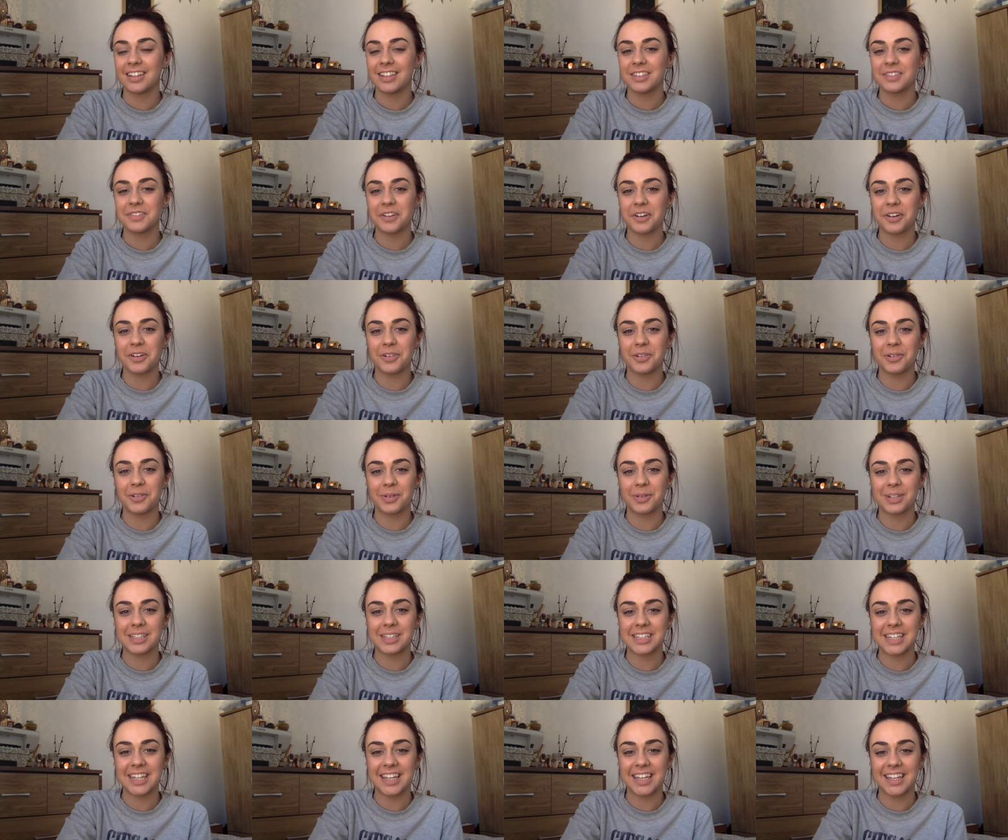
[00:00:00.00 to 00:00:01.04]
It's very awkward,
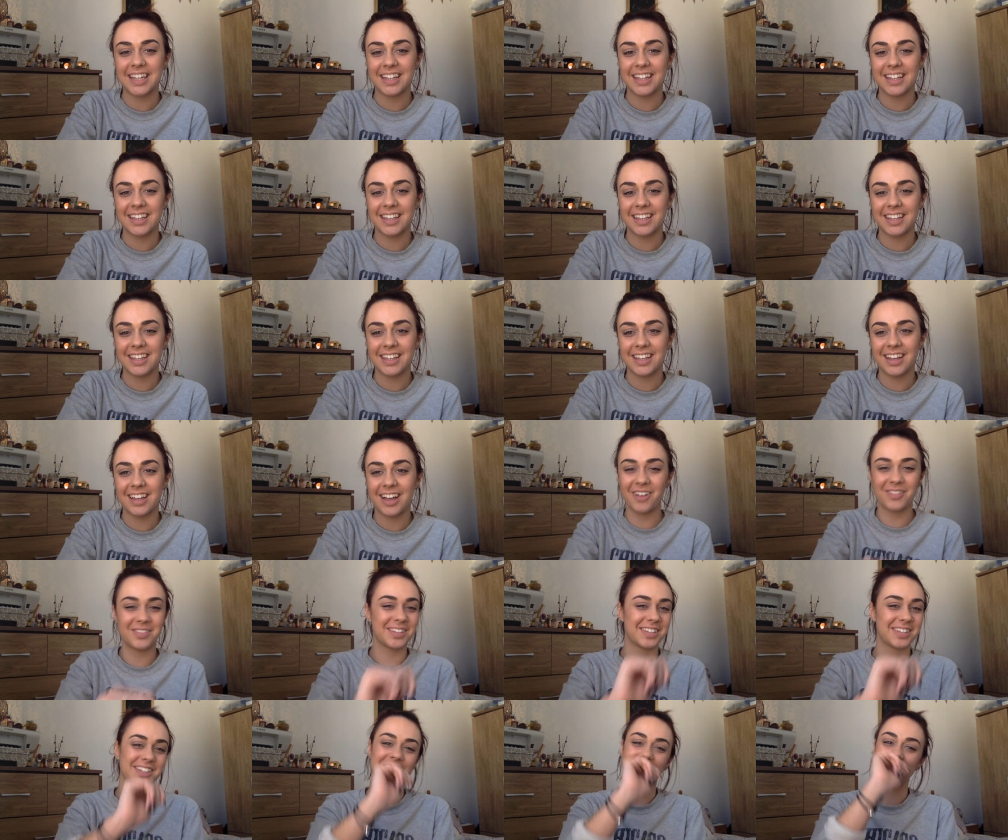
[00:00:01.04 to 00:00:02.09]
isn't it? I'm
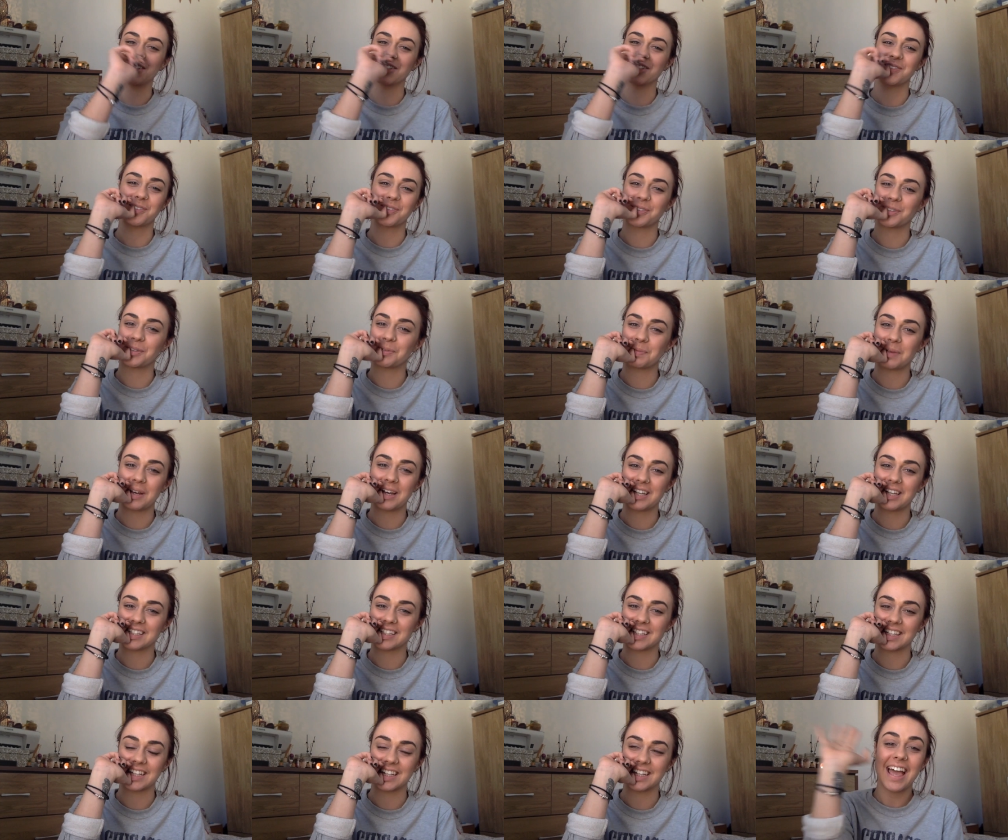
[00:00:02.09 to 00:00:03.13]
such an awkward
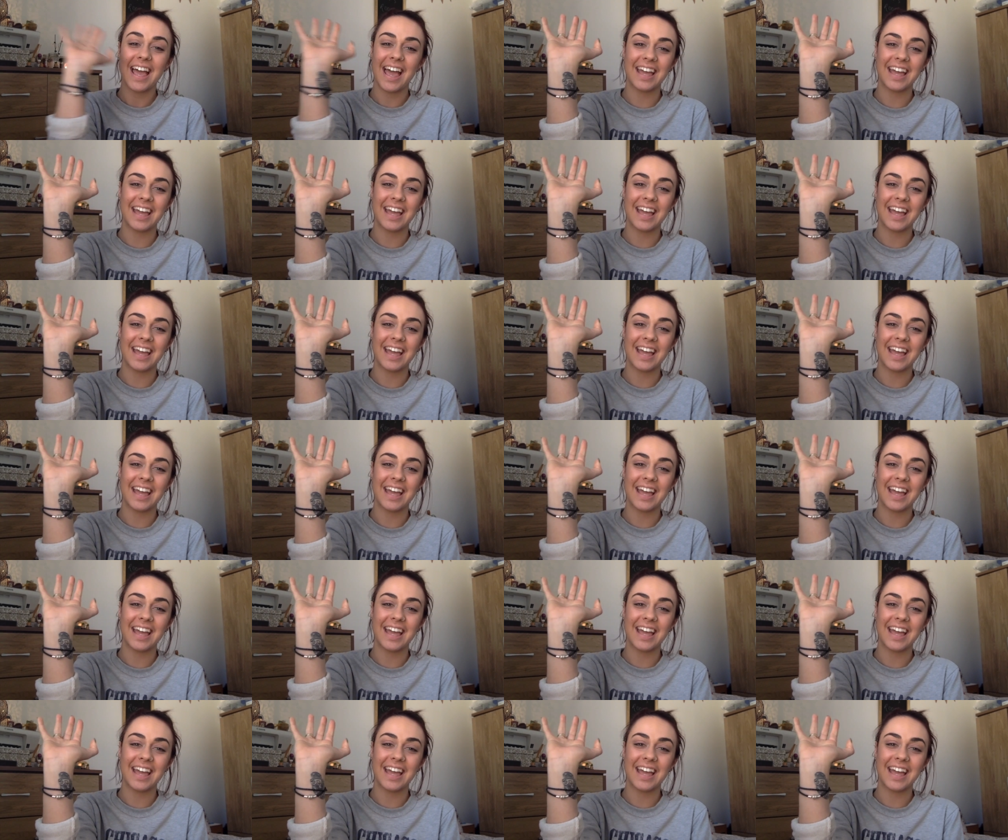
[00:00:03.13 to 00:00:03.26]
person.